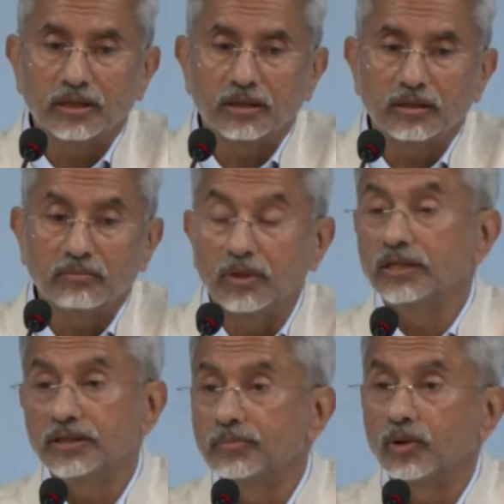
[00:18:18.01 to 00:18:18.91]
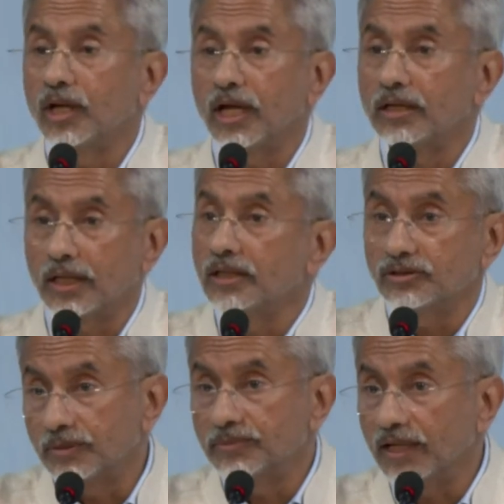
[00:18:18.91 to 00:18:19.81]
uh, multipolar
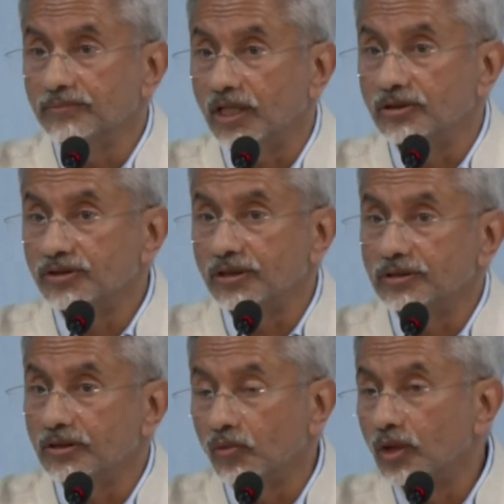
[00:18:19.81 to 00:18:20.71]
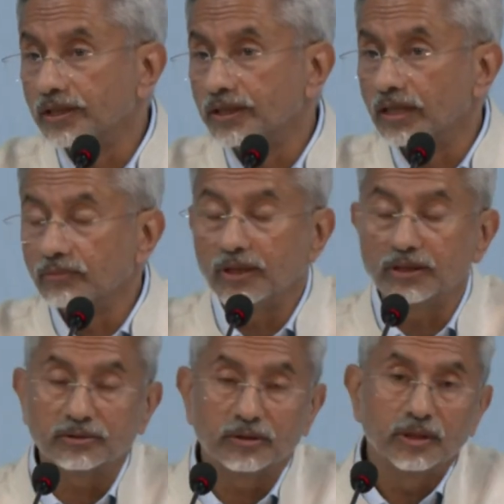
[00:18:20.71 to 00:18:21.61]
and sometimes uncertain volatile
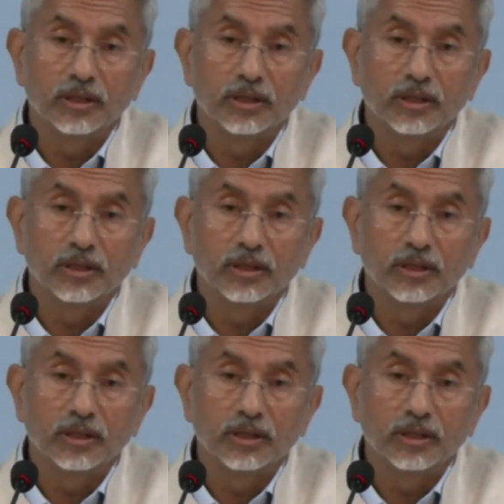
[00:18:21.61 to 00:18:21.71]
world.